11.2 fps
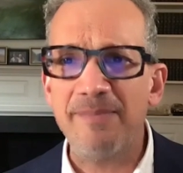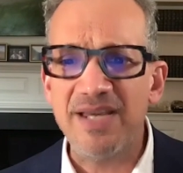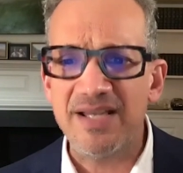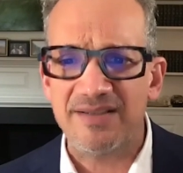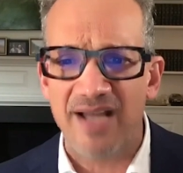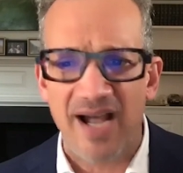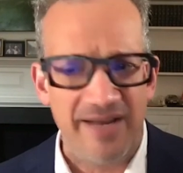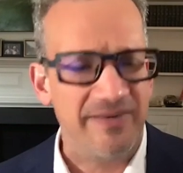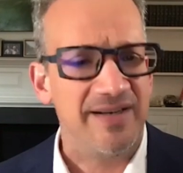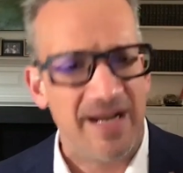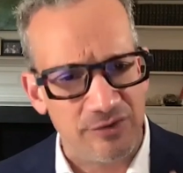me dive
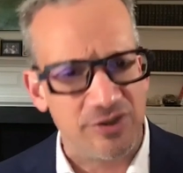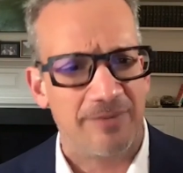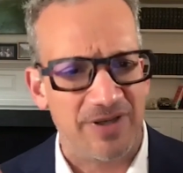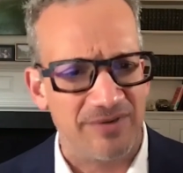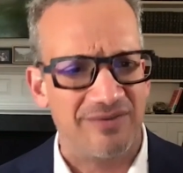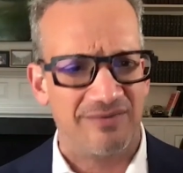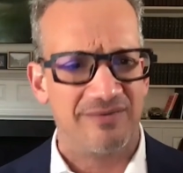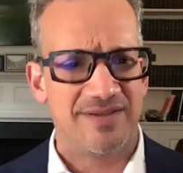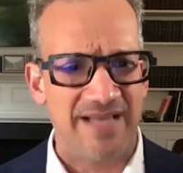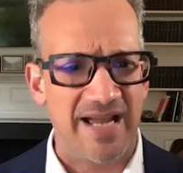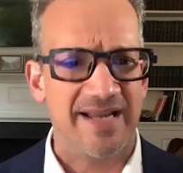in now and talk about
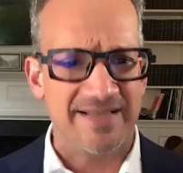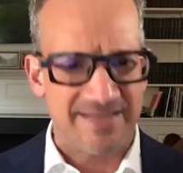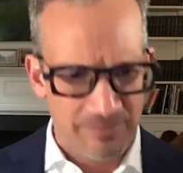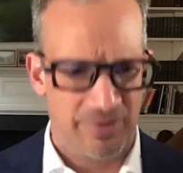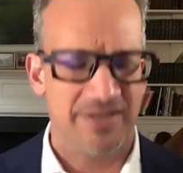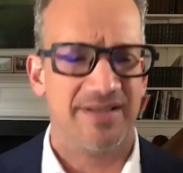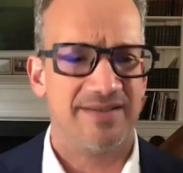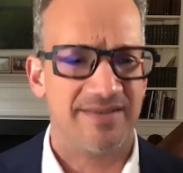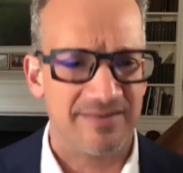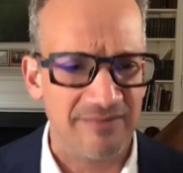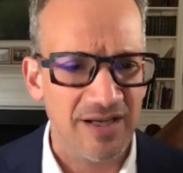science and
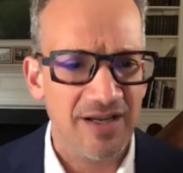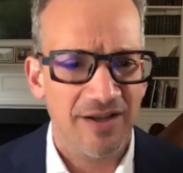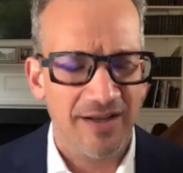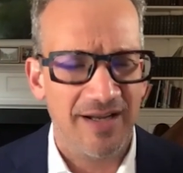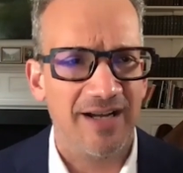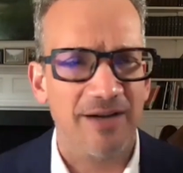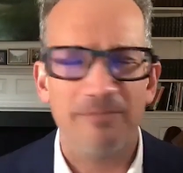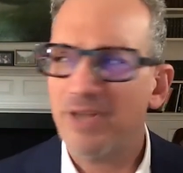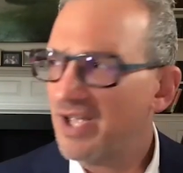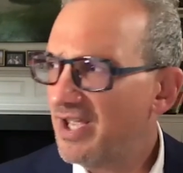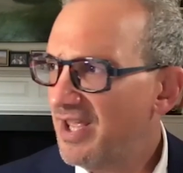business.
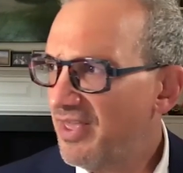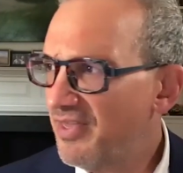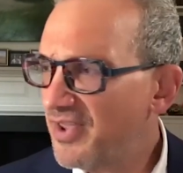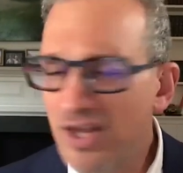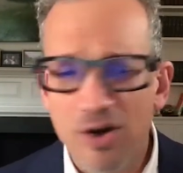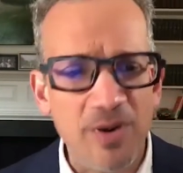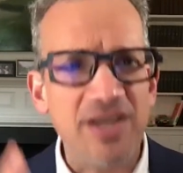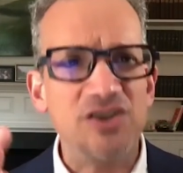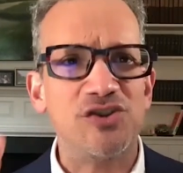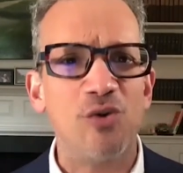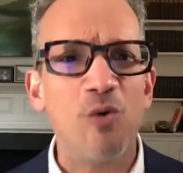
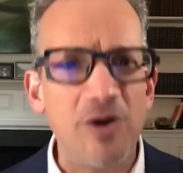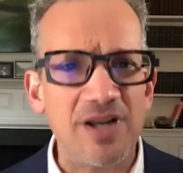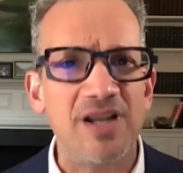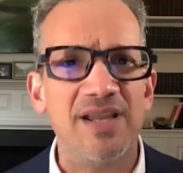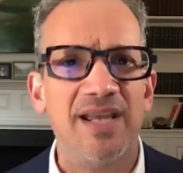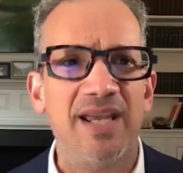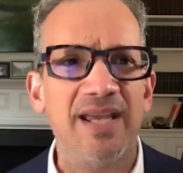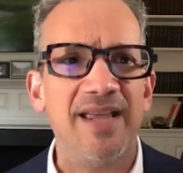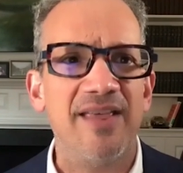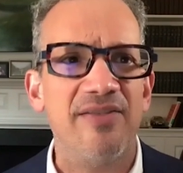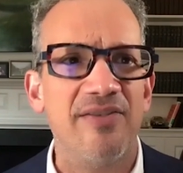Historically,
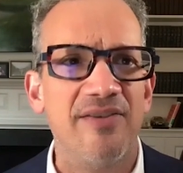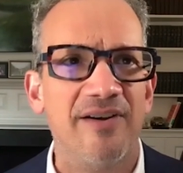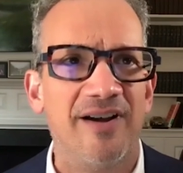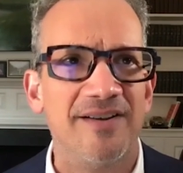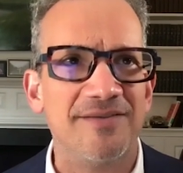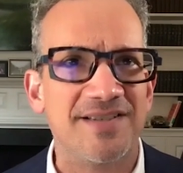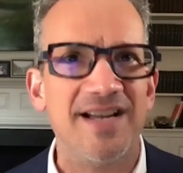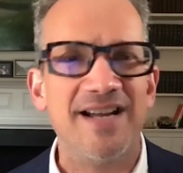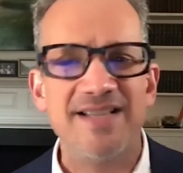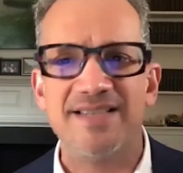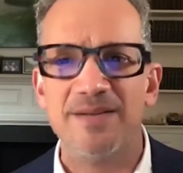
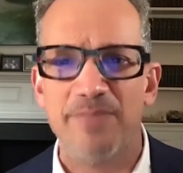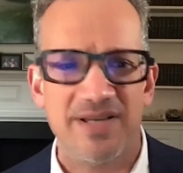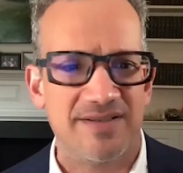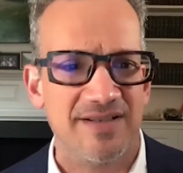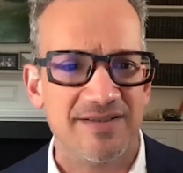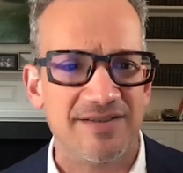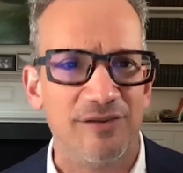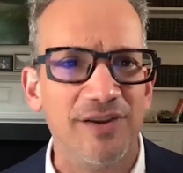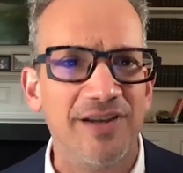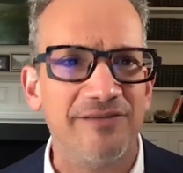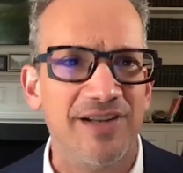science and business
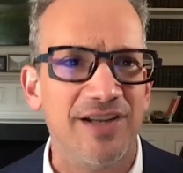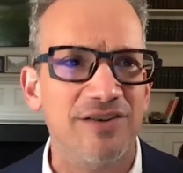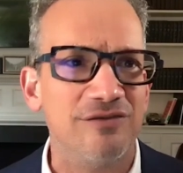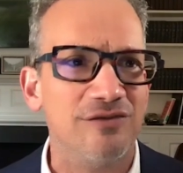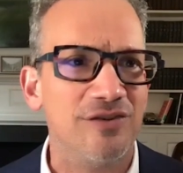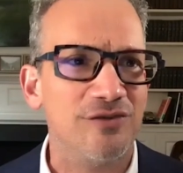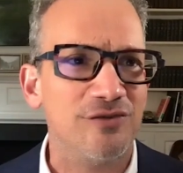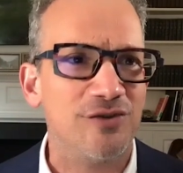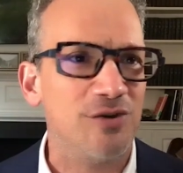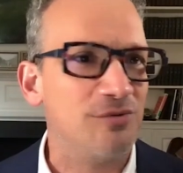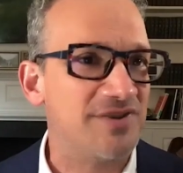lived in
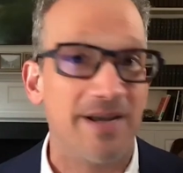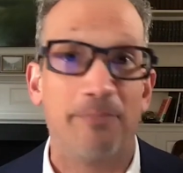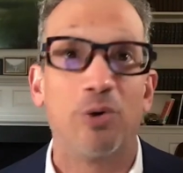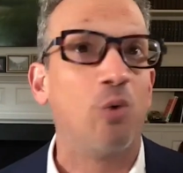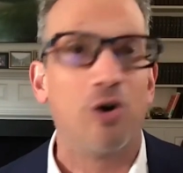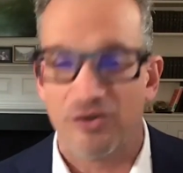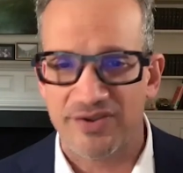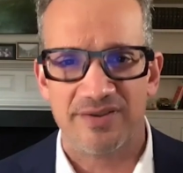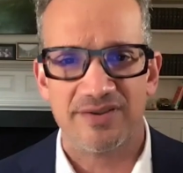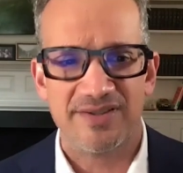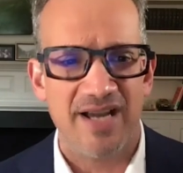two separate
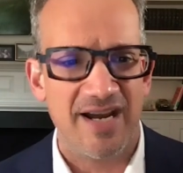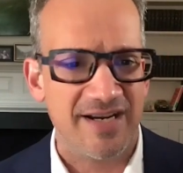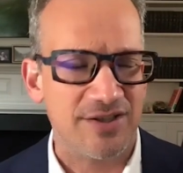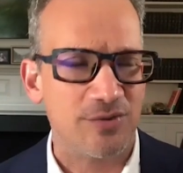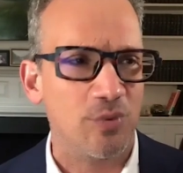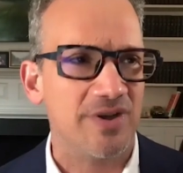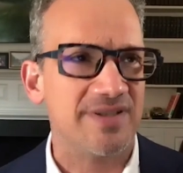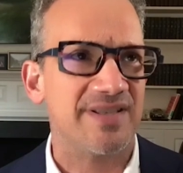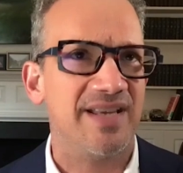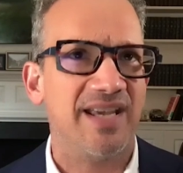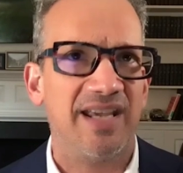worlds. Science
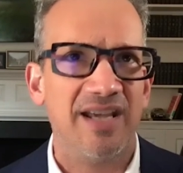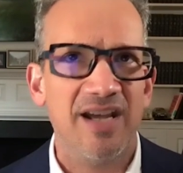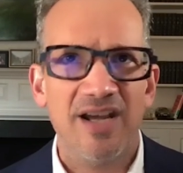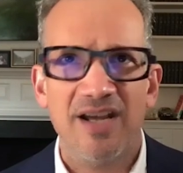was the